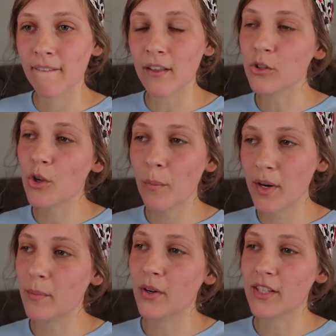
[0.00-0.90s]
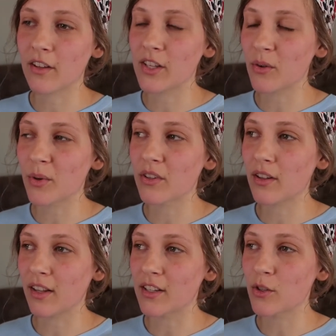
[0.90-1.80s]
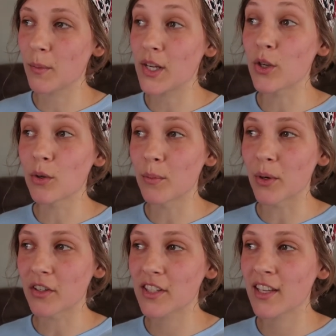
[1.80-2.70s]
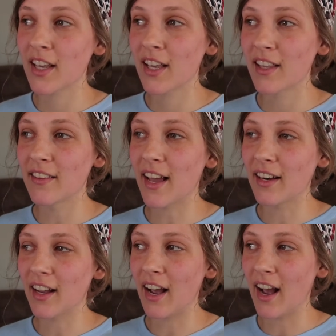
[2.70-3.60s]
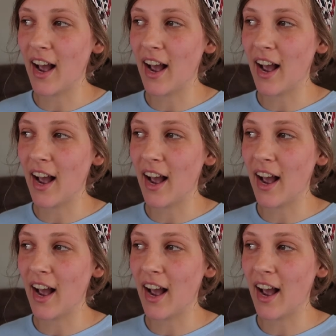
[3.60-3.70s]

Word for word: there's so many books out there with like so many good books that